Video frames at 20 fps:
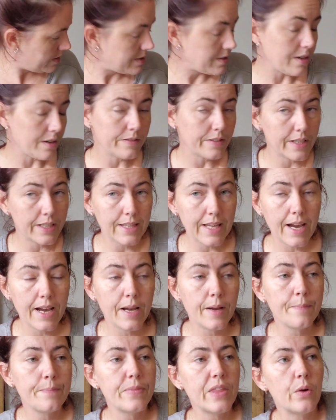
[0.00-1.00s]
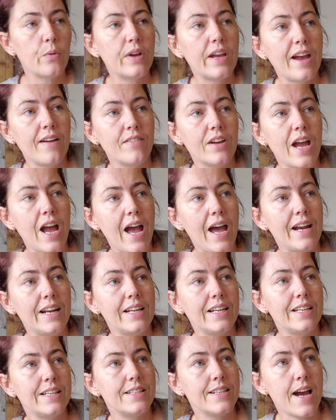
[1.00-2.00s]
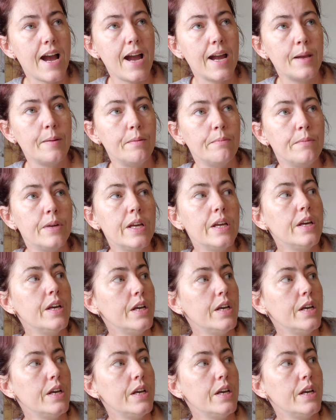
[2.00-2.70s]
stuff like that, that we haven't had any time